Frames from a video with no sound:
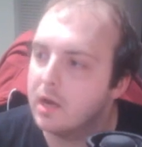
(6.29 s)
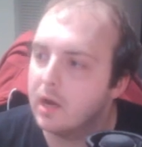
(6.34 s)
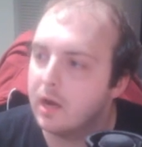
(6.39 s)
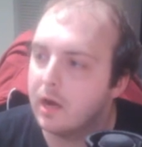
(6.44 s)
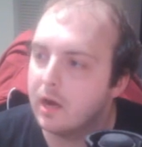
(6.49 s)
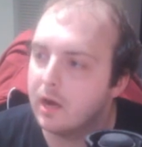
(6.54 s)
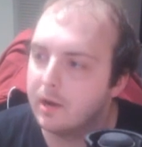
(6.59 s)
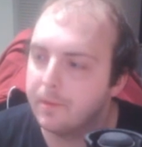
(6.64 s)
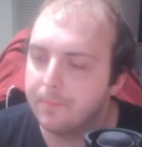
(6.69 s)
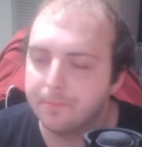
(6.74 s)

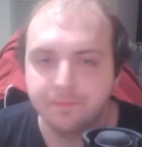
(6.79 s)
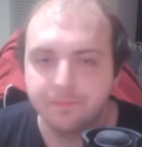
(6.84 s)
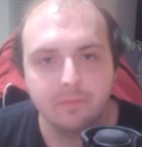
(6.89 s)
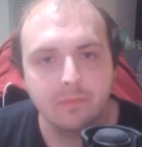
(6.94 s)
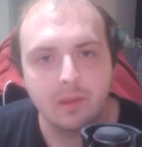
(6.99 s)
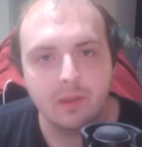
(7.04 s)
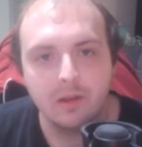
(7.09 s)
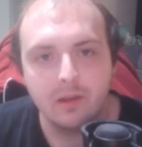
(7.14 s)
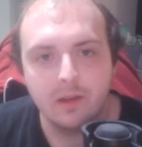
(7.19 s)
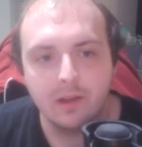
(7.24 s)

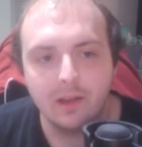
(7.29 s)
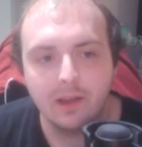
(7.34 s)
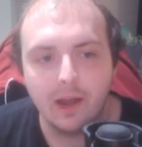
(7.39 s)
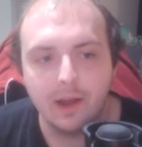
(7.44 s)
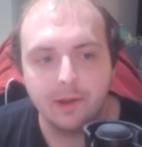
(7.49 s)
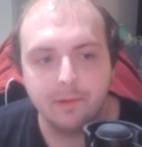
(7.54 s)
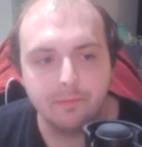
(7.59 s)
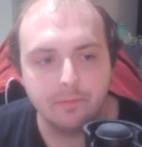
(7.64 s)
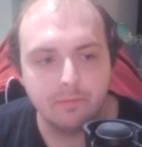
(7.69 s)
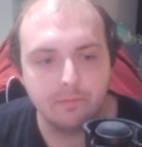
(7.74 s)

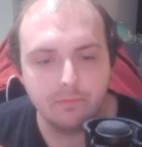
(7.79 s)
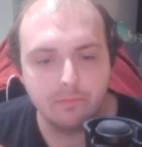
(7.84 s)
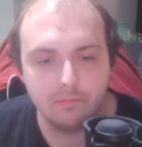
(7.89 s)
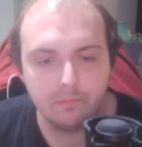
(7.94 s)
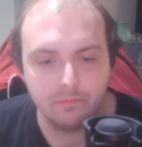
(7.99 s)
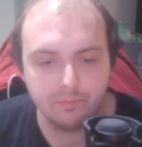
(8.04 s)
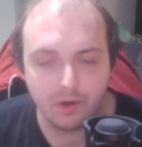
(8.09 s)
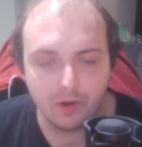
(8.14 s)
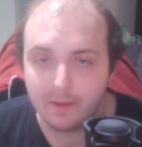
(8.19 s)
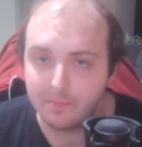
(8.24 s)
I'm
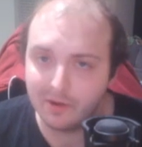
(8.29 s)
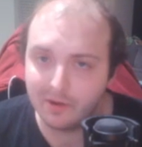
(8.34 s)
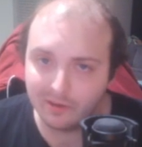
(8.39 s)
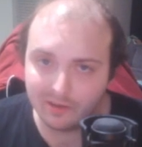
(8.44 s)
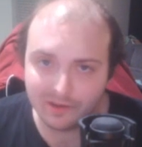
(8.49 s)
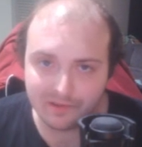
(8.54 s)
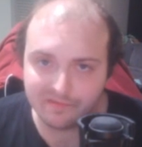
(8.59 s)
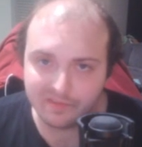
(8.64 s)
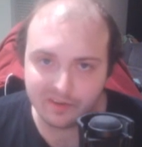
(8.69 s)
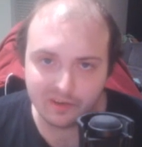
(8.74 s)

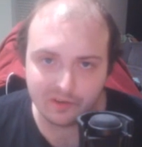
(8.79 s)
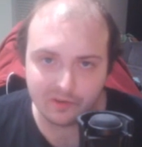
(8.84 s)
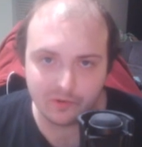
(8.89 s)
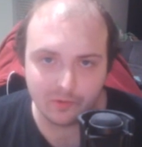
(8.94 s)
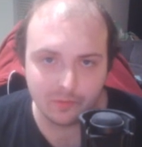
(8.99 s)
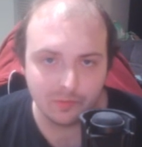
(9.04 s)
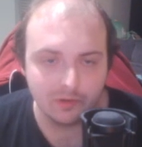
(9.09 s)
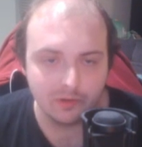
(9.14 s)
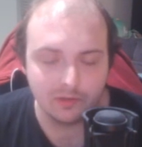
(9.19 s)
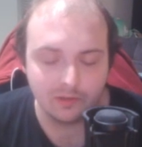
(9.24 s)
primarily a
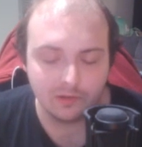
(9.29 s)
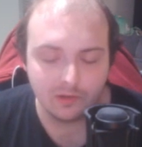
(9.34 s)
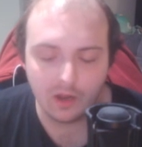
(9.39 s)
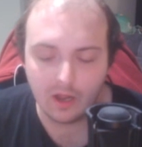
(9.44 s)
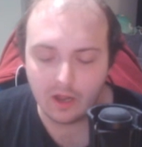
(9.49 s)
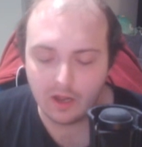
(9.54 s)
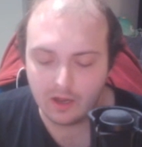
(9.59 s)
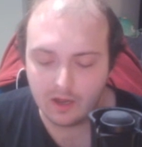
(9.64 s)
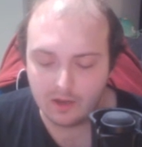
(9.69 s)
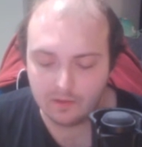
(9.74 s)
VTuber,
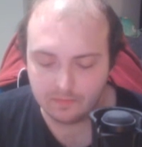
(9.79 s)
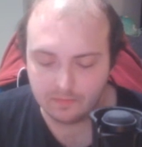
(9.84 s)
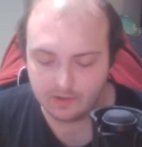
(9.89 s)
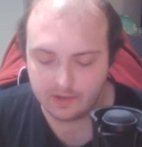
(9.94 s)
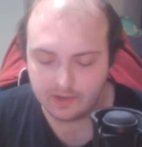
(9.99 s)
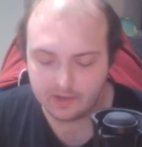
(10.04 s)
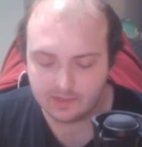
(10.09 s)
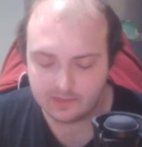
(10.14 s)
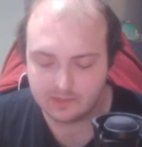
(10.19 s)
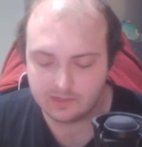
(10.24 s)

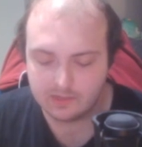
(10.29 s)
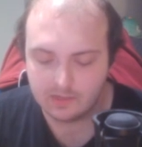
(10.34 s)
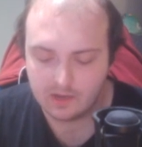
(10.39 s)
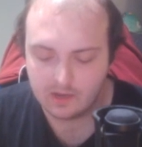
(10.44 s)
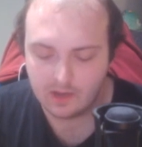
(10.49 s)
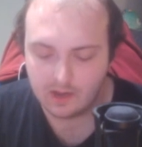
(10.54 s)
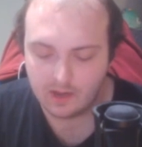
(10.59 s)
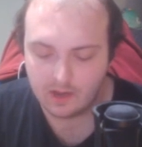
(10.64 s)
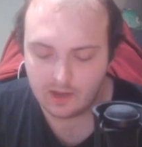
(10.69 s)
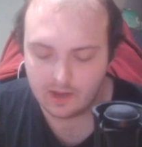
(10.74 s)
but
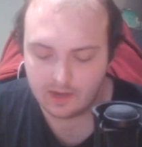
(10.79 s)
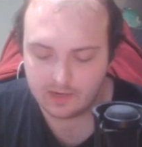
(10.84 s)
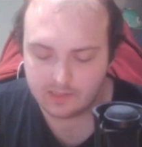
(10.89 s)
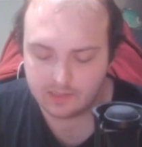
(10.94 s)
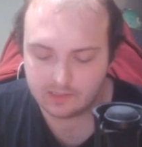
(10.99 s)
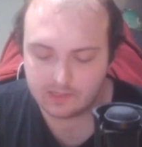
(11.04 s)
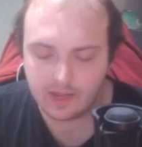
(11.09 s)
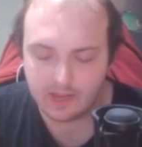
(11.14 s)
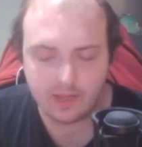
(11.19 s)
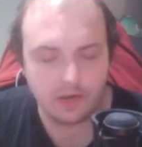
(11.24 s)
I
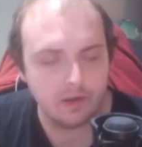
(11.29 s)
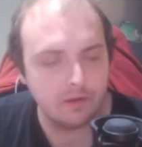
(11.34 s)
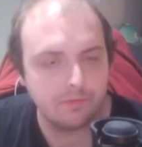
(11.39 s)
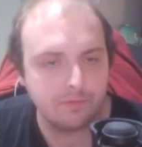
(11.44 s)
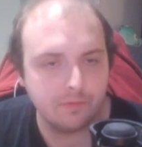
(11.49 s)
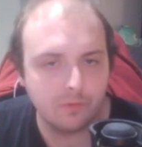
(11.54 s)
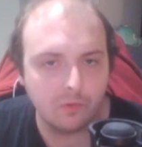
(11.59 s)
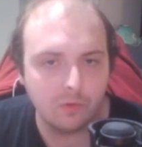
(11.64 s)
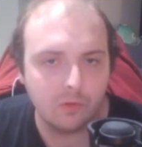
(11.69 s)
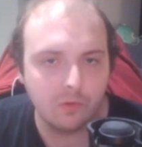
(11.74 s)
decided
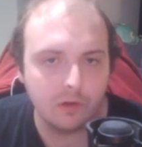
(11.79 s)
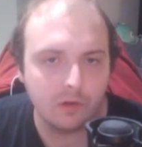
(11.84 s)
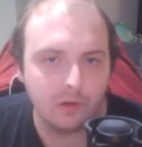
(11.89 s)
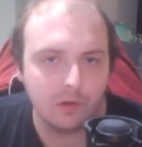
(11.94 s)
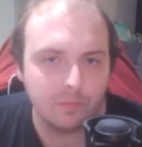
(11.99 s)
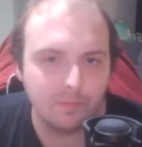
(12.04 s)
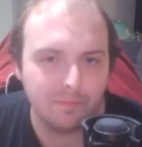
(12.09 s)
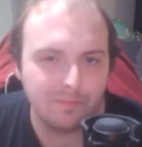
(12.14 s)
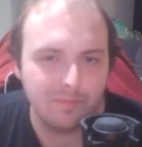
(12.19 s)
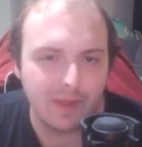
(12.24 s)

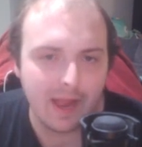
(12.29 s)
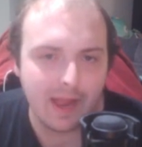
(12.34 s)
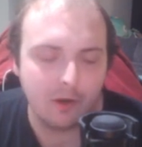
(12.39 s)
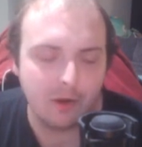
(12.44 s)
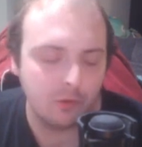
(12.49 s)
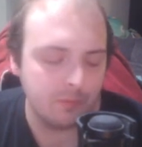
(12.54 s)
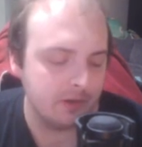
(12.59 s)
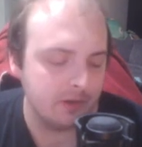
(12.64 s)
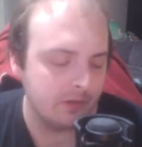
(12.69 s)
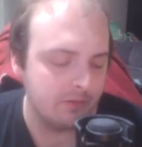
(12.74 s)
for
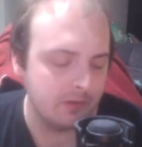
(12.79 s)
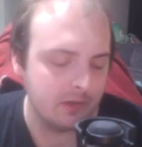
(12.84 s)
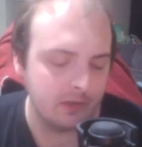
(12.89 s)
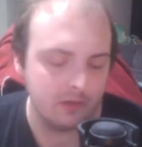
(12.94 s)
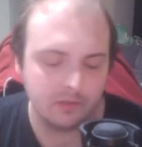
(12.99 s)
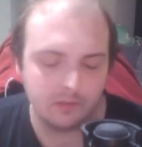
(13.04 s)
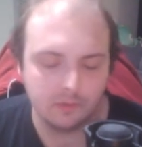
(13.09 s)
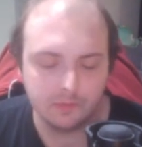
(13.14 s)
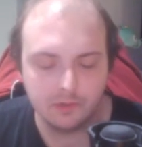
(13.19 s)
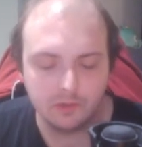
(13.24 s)
pack opening
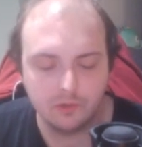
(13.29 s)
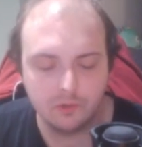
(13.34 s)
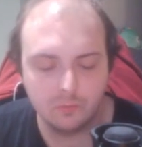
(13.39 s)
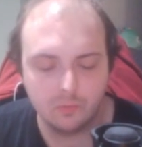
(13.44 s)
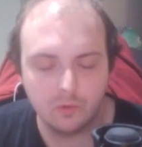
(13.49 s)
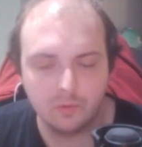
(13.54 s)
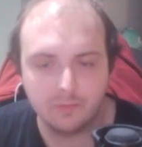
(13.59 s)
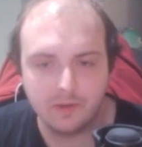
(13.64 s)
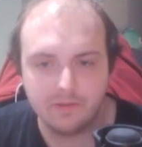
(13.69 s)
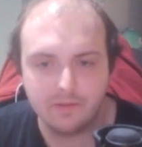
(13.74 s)
videos I'm going to do
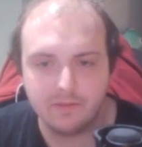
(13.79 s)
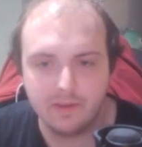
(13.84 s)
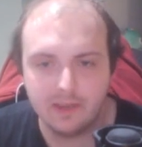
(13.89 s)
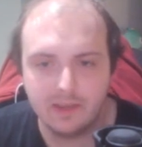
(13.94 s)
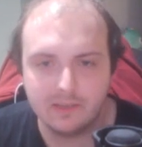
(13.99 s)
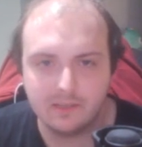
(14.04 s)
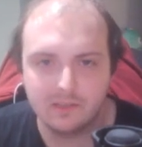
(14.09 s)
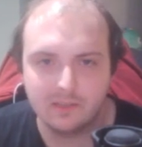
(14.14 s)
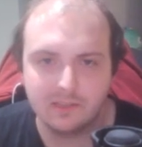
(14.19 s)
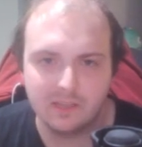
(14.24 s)
more of my
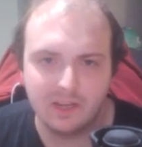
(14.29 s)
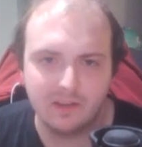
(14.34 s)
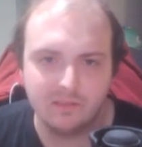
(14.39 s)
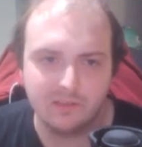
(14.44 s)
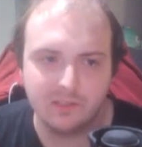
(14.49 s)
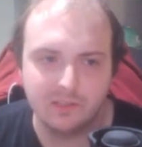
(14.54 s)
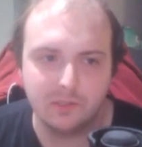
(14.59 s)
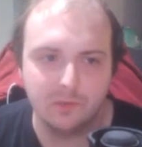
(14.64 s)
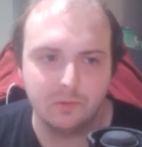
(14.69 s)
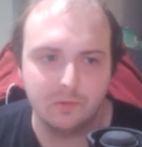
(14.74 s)
face because
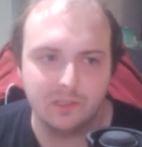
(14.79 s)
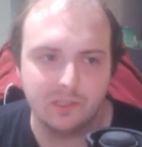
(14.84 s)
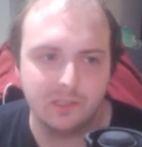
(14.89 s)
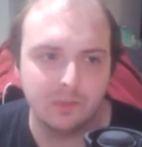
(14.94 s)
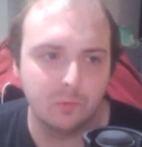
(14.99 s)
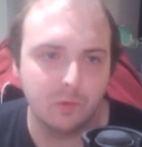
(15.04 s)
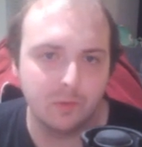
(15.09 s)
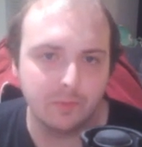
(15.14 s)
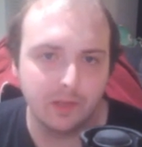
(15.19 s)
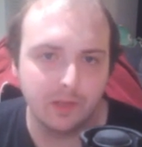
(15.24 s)
obviously you want to see
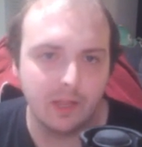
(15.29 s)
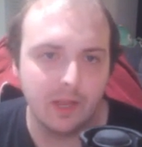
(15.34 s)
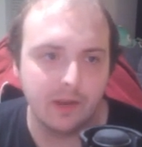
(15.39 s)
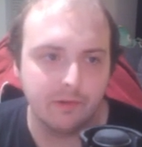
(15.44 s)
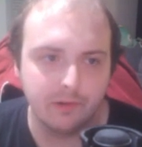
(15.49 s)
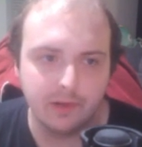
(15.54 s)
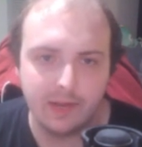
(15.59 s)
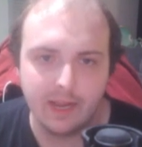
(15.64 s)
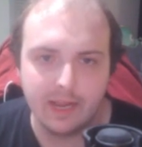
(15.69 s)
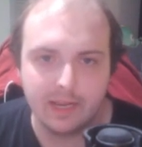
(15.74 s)
more of my live
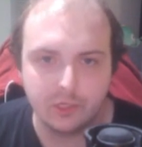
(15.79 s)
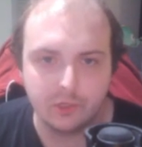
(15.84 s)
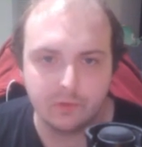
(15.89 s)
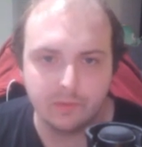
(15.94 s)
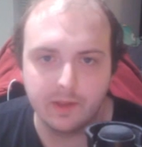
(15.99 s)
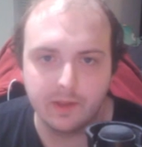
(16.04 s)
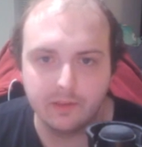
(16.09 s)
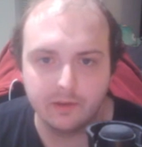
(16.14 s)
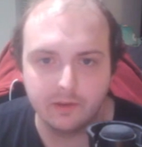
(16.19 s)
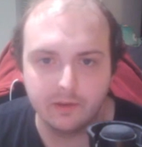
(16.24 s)
reaction
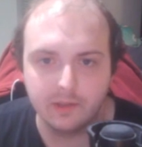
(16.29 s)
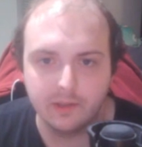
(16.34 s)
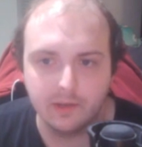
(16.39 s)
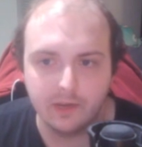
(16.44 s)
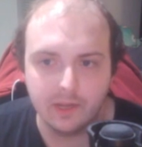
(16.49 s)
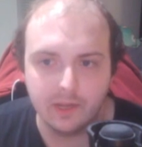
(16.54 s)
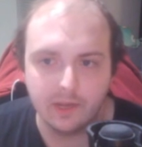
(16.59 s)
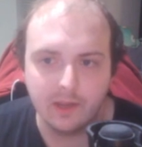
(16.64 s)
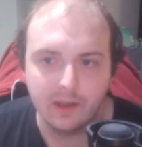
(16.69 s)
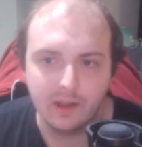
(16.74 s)
rather than
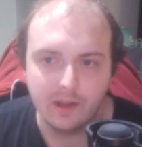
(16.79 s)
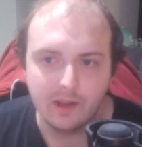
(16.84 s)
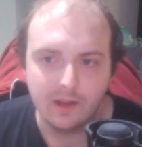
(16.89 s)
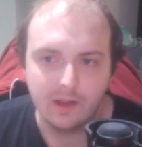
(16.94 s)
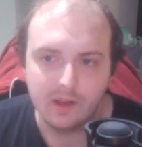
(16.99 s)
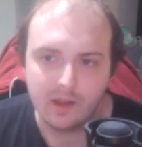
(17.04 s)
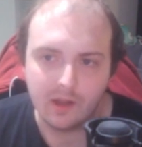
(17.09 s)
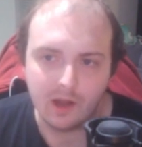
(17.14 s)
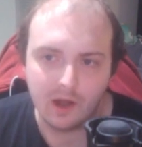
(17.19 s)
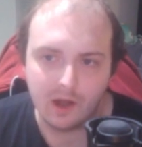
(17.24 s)
a
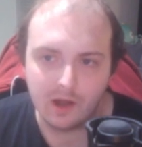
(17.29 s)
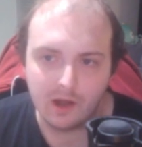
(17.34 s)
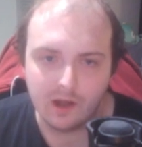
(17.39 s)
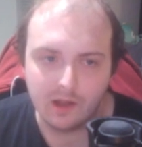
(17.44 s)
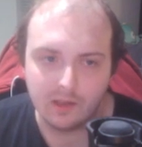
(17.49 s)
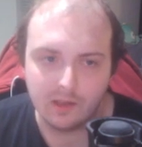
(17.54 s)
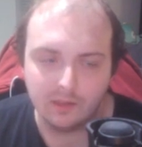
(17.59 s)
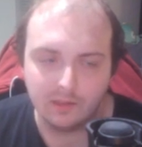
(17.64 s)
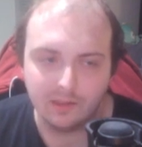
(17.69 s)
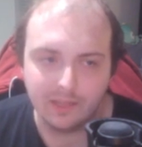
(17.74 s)

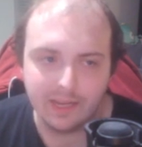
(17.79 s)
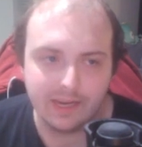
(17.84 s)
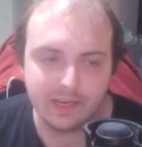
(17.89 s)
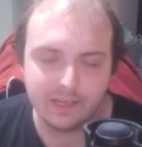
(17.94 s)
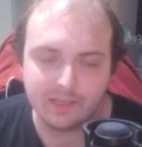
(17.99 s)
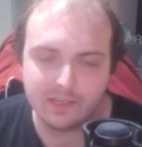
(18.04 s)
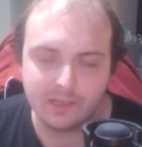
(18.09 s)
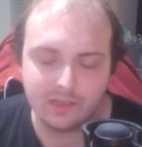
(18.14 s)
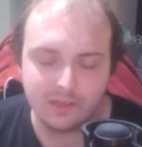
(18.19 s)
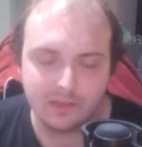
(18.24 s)

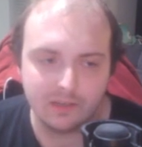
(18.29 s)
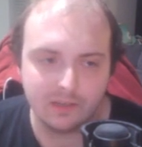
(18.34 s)
late